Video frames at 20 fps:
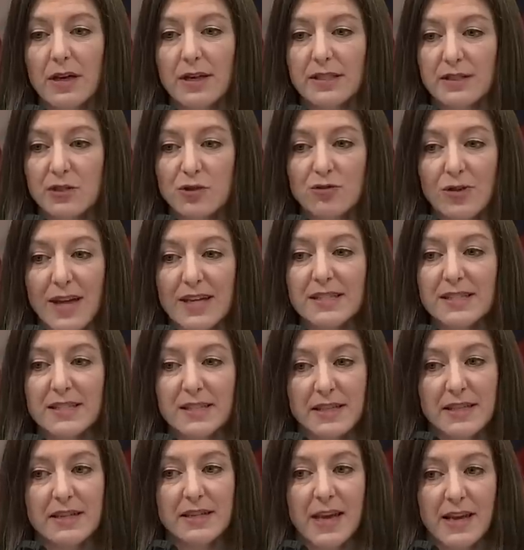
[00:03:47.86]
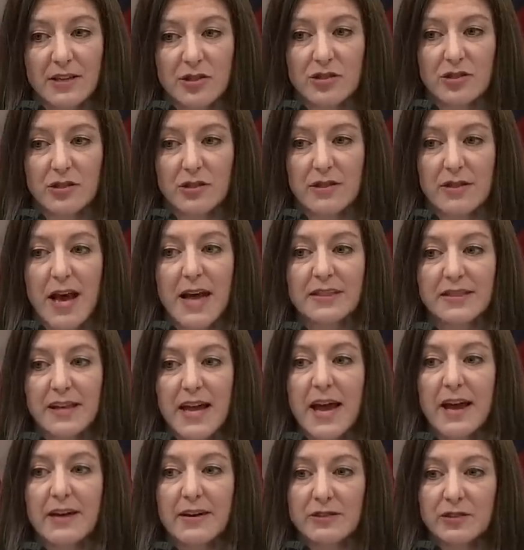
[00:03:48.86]
his address to the nation that
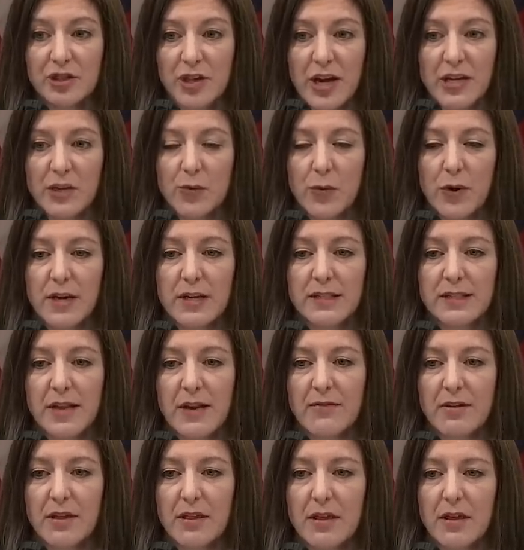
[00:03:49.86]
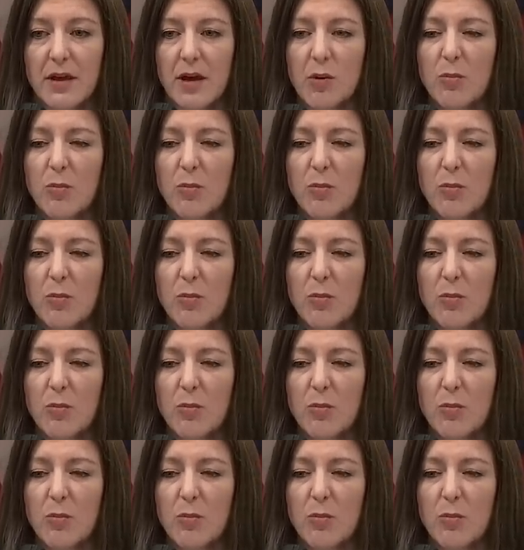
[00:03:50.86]
day on January 7th,